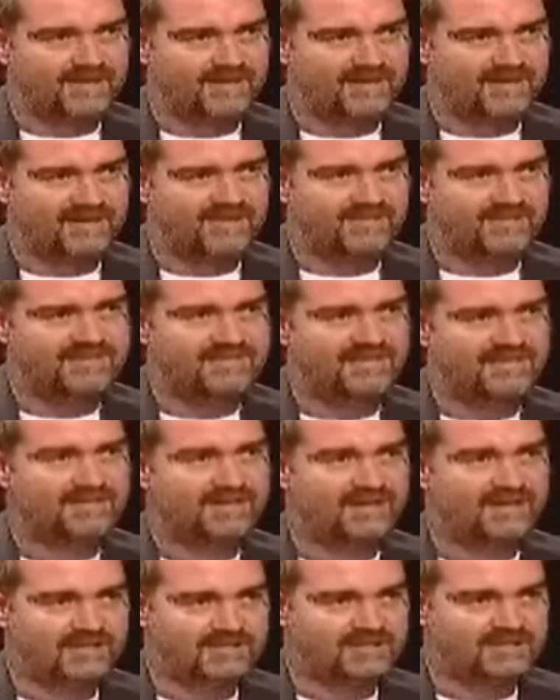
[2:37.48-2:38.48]
and 19
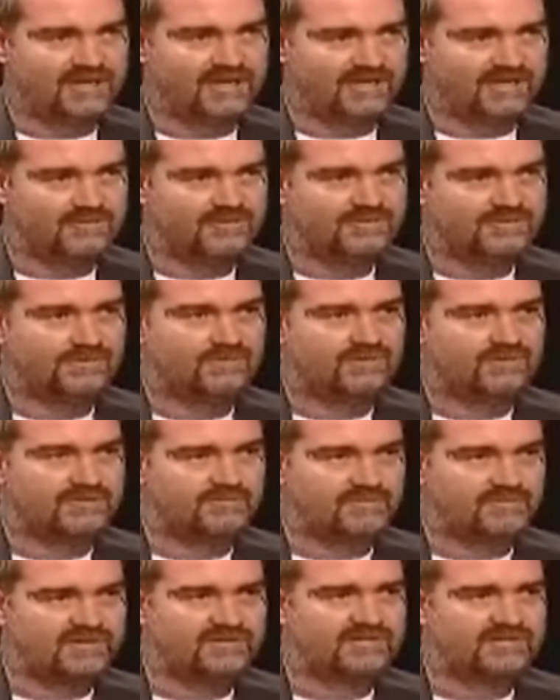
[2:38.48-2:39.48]
hijackers are
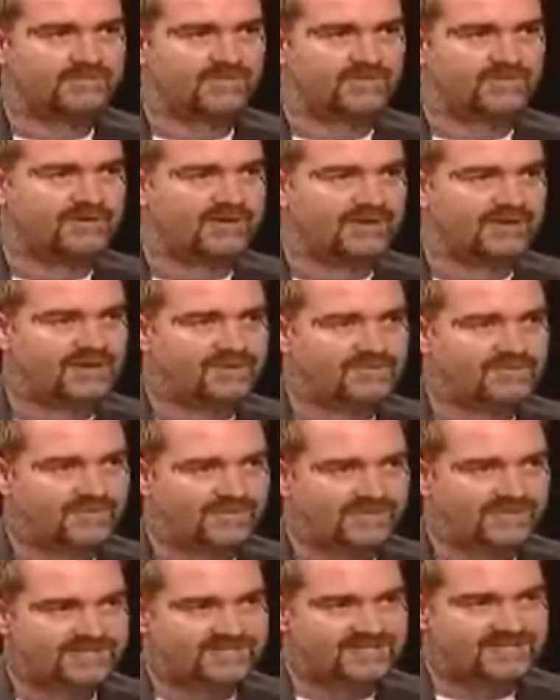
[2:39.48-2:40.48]
responsible
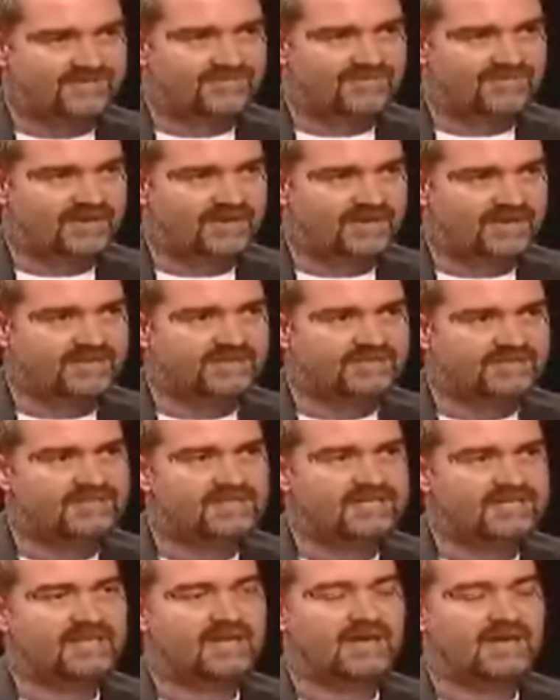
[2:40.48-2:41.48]
for this event is
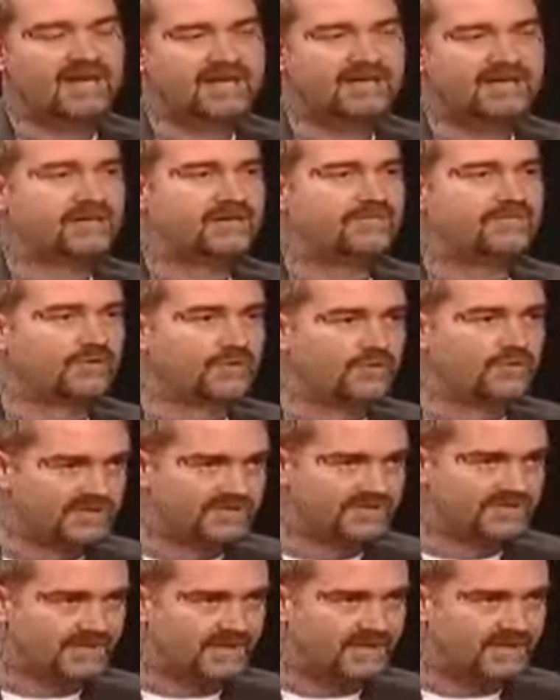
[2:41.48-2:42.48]
the height of
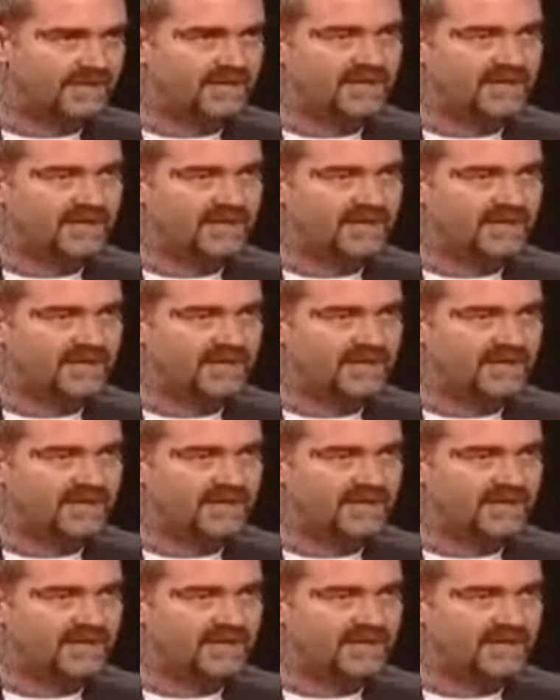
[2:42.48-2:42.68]
lunacy.